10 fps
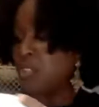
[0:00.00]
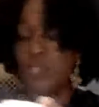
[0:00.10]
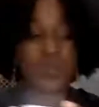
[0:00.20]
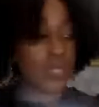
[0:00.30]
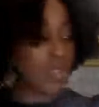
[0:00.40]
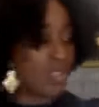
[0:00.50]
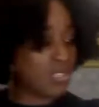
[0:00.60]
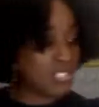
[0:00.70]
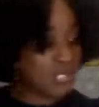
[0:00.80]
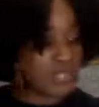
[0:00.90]
So you can
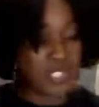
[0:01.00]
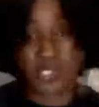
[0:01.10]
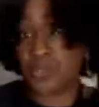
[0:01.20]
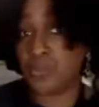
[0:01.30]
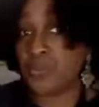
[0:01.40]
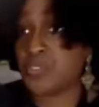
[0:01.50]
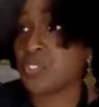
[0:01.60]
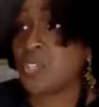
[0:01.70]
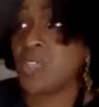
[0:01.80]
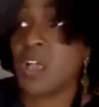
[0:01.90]
also
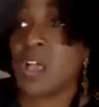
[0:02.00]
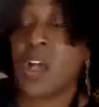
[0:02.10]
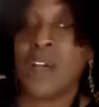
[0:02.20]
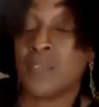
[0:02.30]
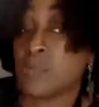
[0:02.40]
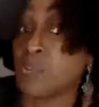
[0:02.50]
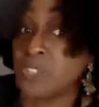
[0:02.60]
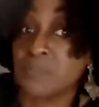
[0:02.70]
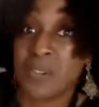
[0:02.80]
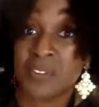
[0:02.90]
use oven
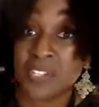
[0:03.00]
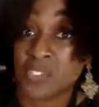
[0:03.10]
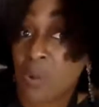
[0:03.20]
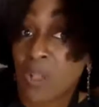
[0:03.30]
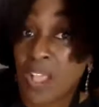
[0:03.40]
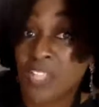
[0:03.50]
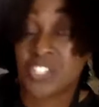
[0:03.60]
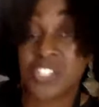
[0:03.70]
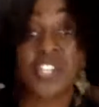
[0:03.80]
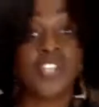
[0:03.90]
roasted butternut
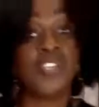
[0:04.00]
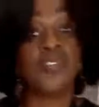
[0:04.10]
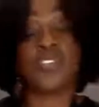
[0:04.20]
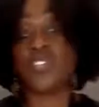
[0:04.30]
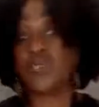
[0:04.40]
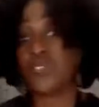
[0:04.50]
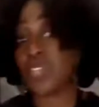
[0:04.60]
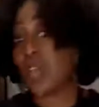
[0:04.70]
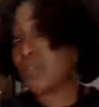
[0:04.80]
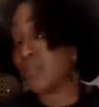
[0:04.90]
squash. You can
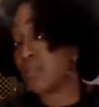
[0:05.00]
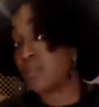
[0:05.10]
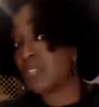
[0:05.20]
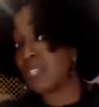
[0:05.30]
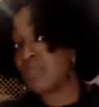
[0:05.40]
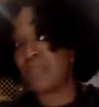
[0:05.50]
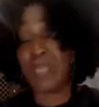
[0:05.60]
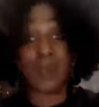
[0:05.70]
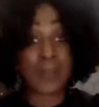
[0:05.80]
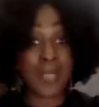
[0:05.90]
use oven roasted
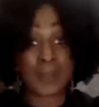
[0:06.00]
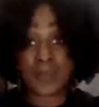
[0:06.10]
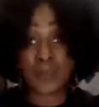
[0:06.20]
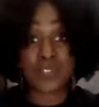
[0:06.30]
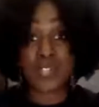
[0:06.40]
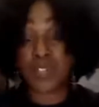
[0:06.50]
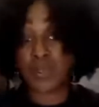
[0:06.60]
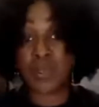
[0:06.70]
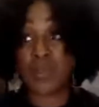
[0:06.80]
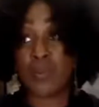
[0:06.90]
bell peppers on
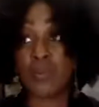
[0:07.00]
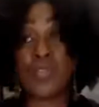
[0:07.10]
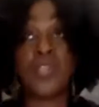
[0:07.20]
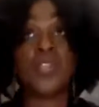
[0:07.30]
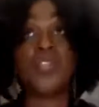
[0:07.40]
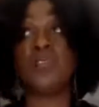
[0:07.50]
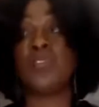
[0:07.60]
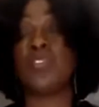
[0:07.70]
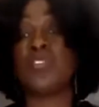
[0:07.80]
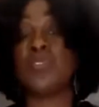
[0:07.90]
your own. You
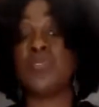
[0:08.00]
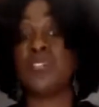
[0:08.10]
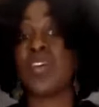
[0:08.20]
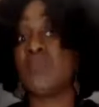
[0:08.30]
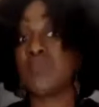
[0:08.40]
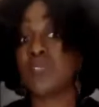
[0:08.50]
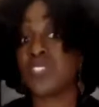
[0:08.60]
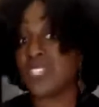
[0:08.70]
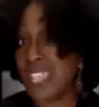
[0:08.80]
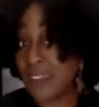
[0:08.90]
can use oven
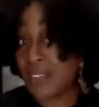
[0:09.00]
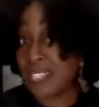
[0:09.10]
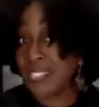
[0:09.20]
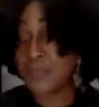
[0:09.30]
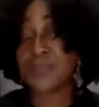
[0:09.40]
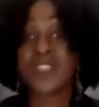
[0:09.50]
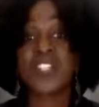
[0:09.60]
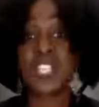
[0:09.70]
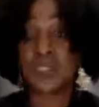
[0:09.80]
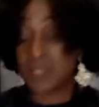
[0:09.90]
roasted carrots
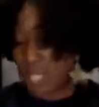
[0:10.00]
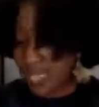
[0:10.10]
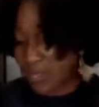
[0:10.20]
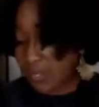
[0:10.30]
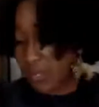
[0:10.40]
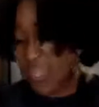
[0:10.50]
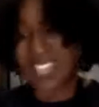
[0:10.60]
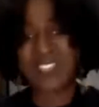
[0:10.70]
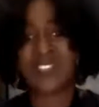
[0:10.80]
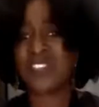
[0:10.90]
to give you that color,
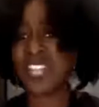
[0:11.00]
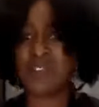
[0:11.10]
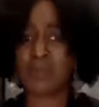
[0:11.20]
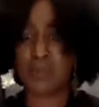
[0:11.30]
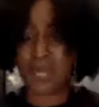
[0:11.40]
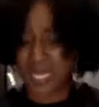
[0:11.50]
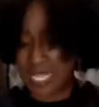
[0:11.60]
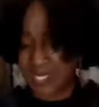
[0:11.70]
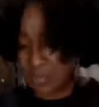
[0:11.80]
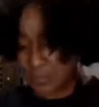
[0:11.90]
and the flavor will be
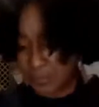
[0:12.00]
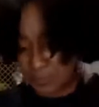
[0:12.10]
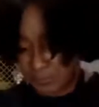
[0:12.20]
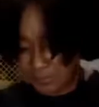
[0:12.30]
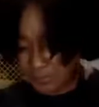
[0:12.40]
negligible.